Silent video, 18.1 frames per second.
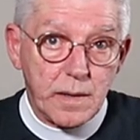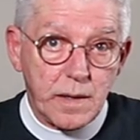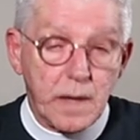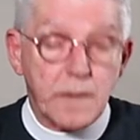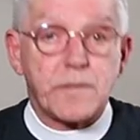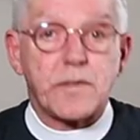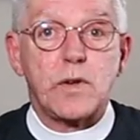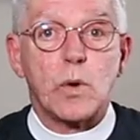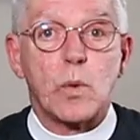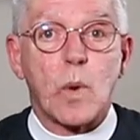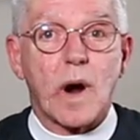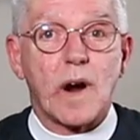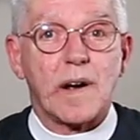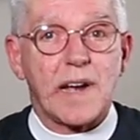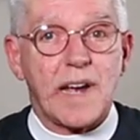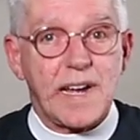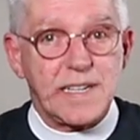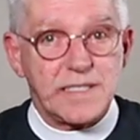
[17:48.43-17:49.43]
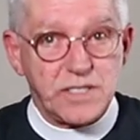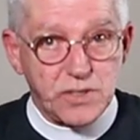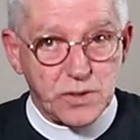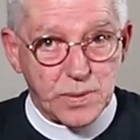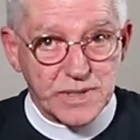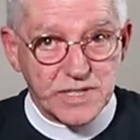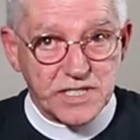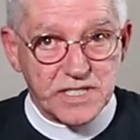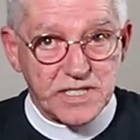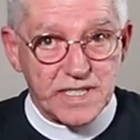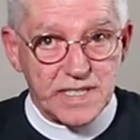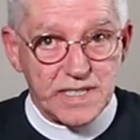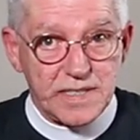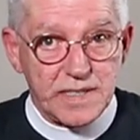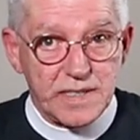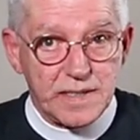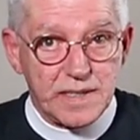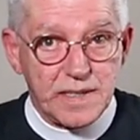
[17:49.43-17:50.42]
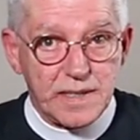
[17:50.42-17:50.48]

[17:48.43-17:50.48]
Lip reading: If you are interested,